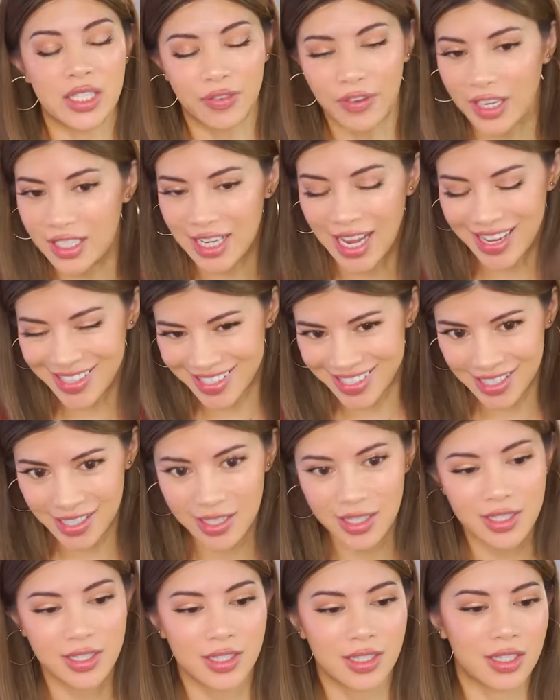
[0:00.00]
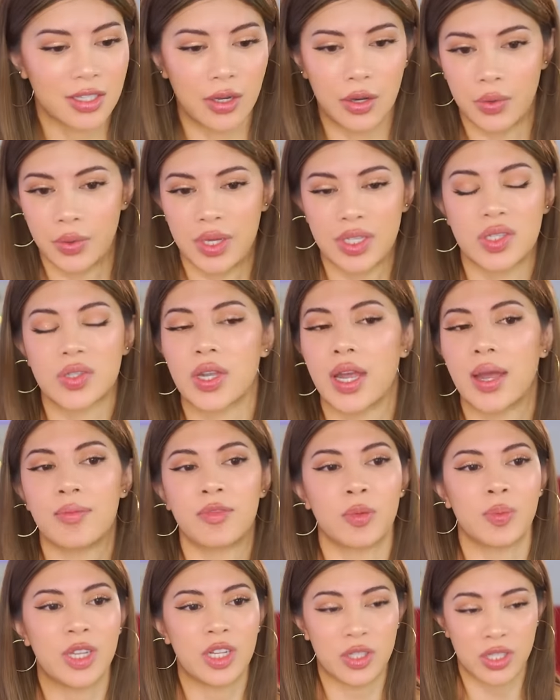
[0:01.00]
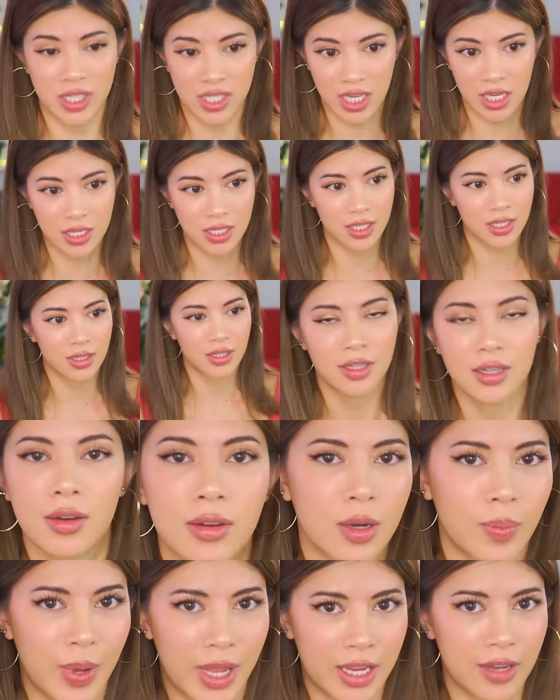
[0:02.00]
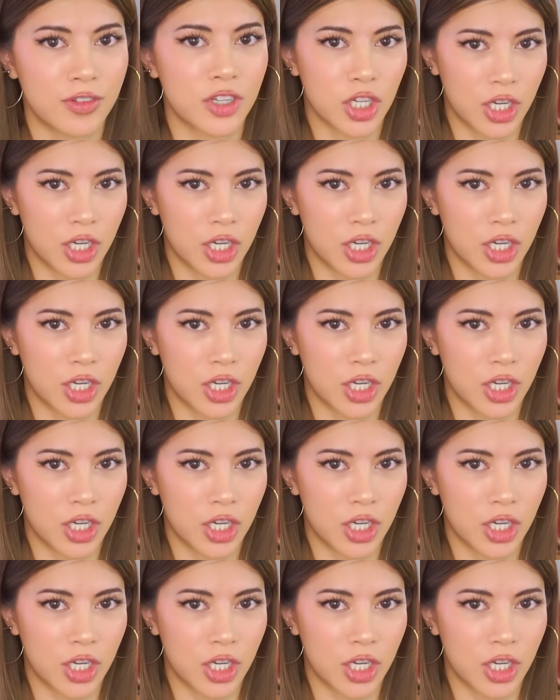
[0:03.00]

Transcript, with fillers: it's fantastic. So it's time for me to sit on a bag of